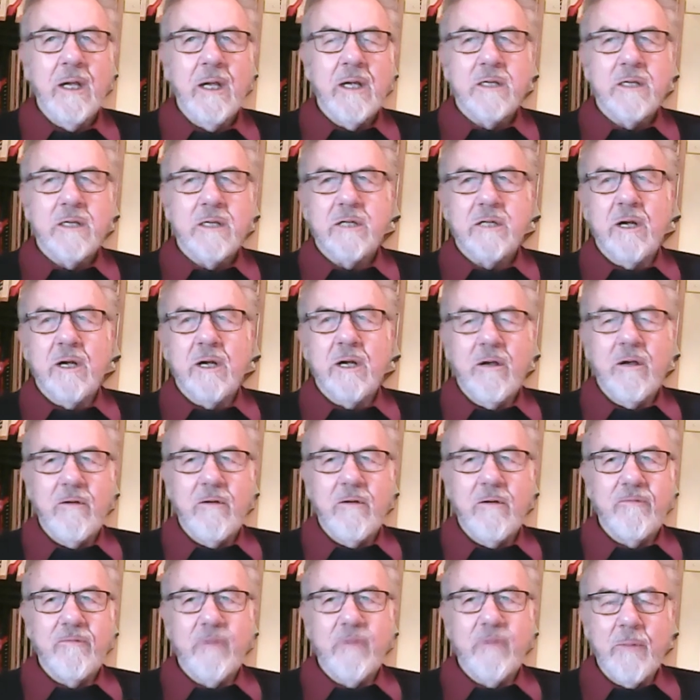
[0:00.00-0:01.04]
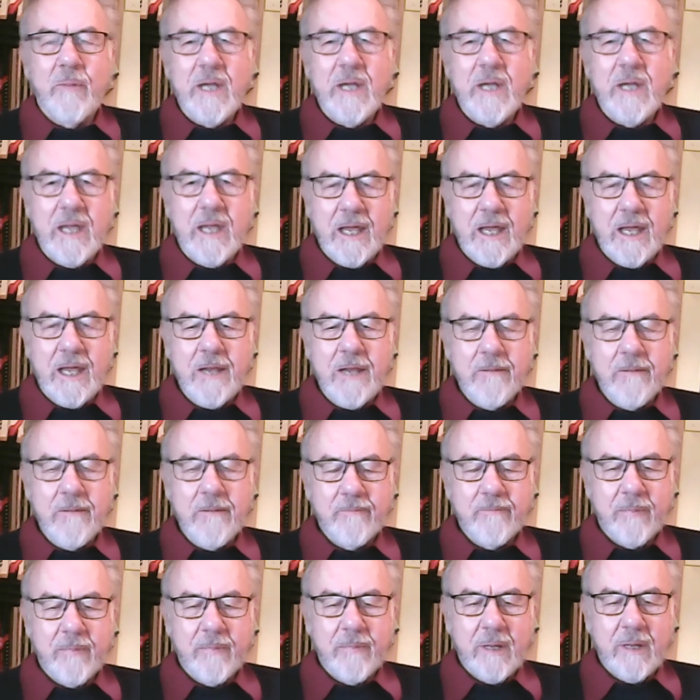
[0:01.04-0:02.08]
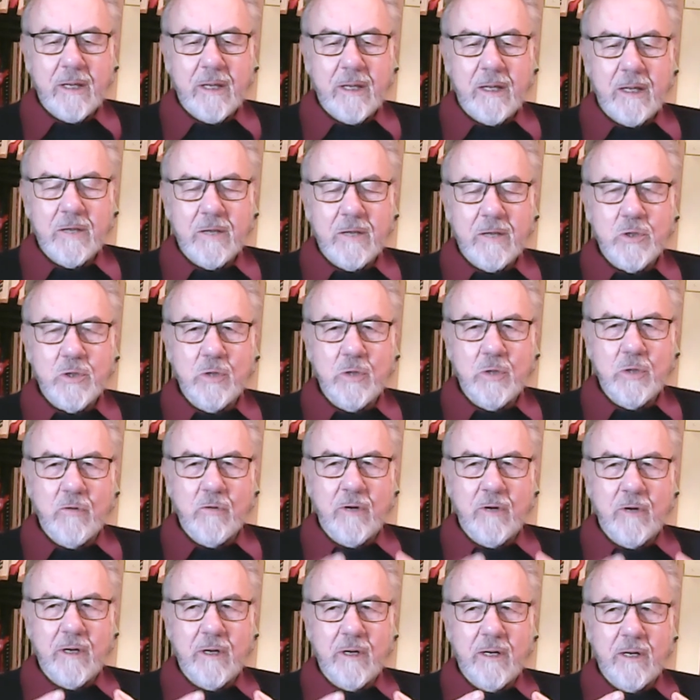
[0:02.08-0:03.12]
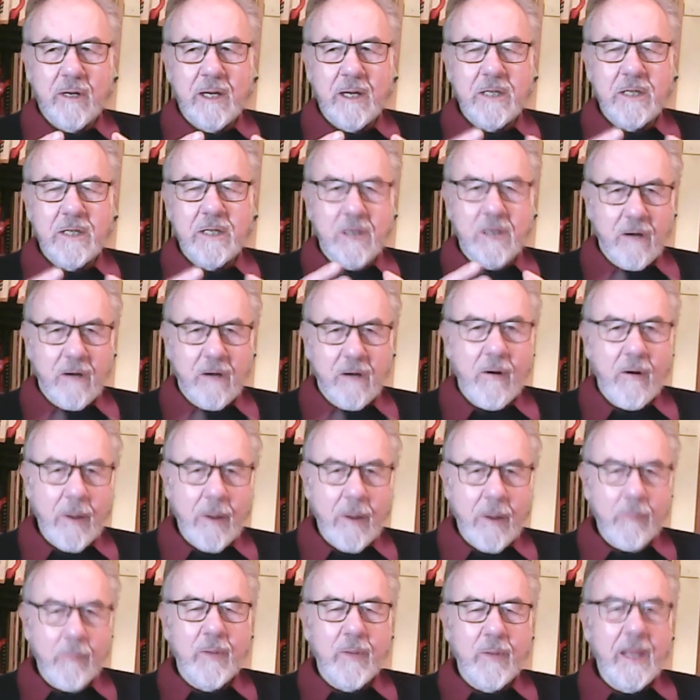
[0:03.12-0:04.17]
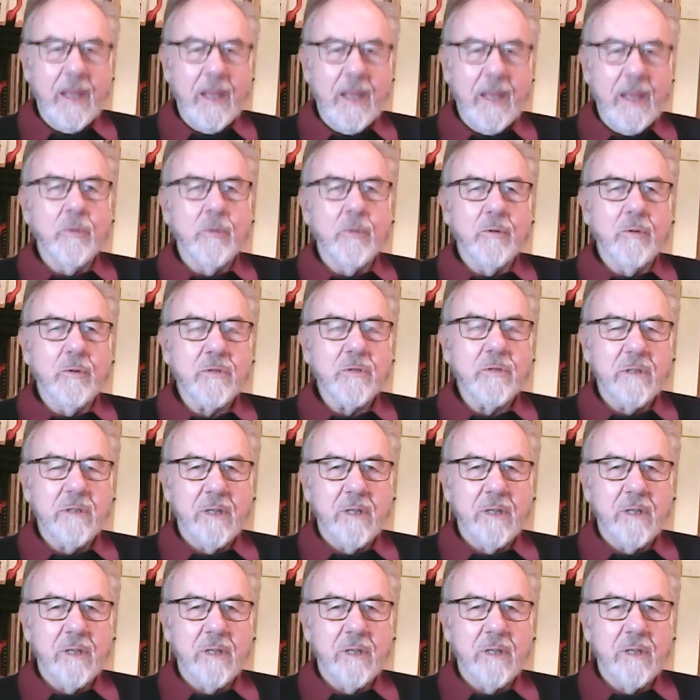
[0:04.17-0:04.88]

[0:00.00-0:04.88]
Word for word: So for me, children need to grow up with animals.